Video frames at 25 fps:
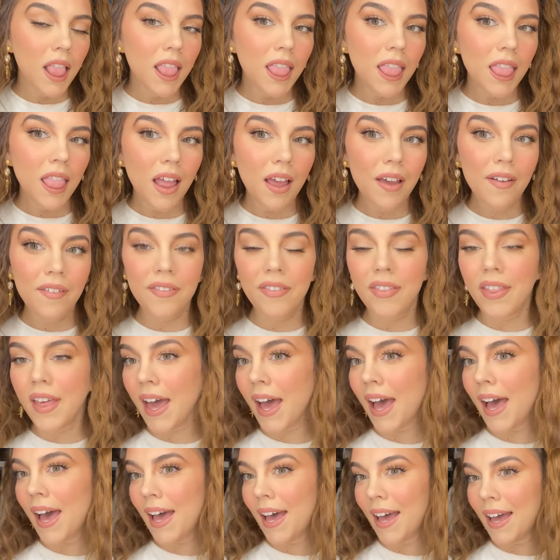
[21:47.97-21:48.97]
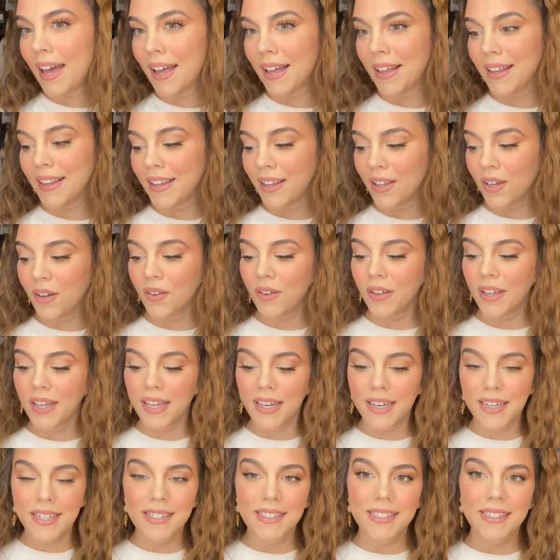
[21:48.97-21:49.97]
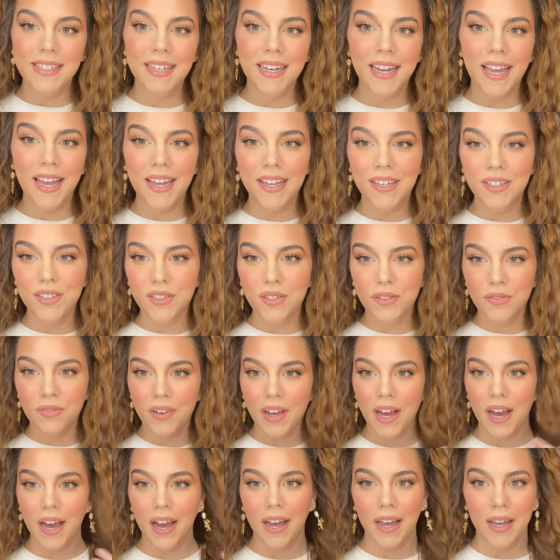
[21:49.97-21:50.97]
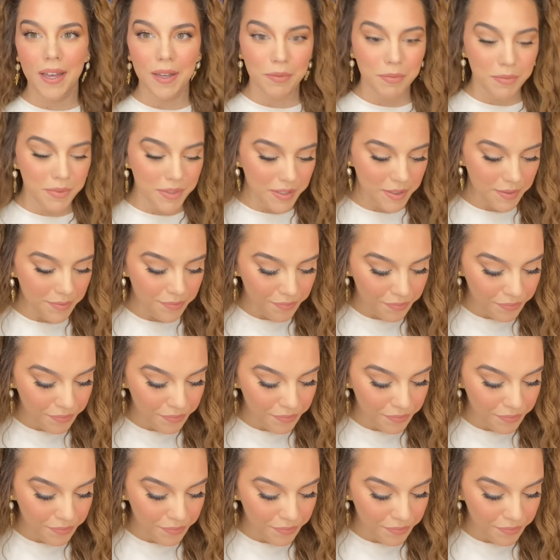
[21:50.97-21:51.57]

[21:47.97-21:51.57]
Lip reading: Love that, little innocent angel vibes.